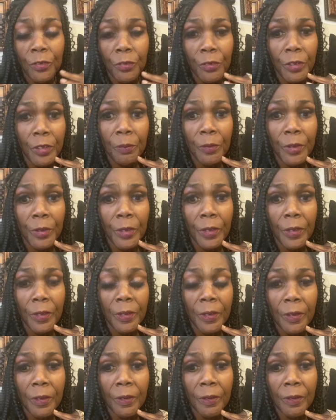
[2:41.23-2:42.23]
treatments.
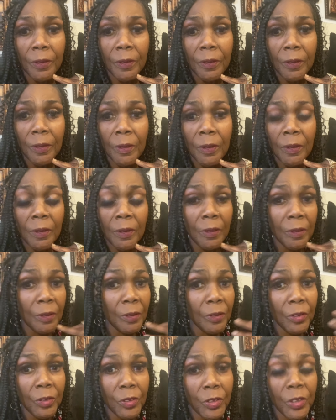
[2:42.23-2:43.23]

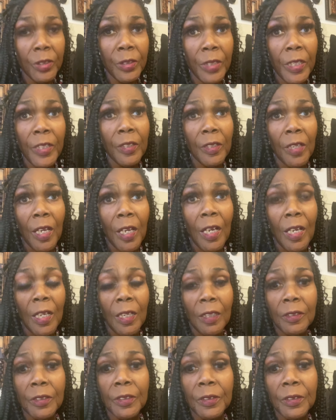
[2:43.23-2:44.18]
She need a lot.